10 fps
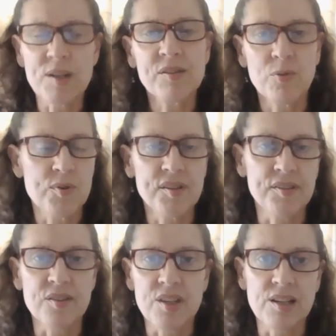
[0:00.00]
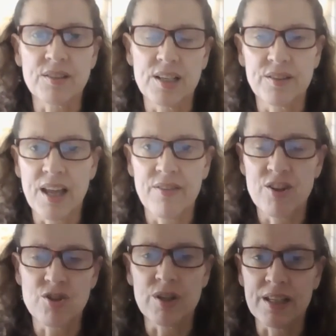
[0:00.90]
resources and things like that
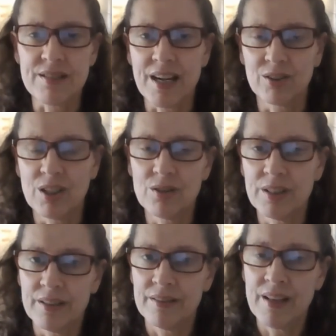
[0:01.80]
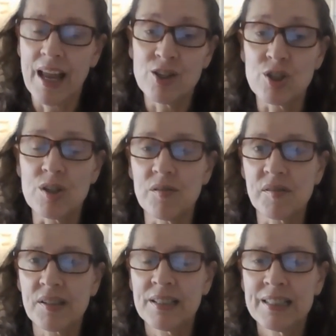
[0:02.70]
that you can download it and
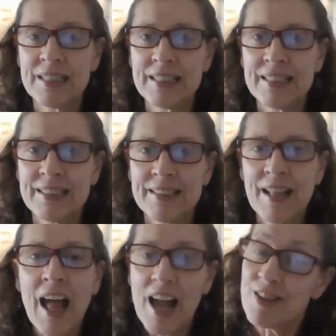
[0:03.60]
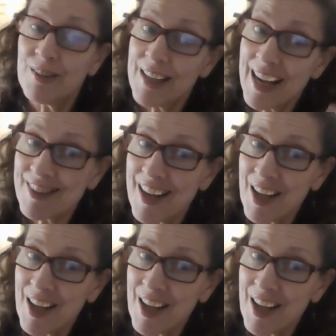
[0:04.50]
use. Until next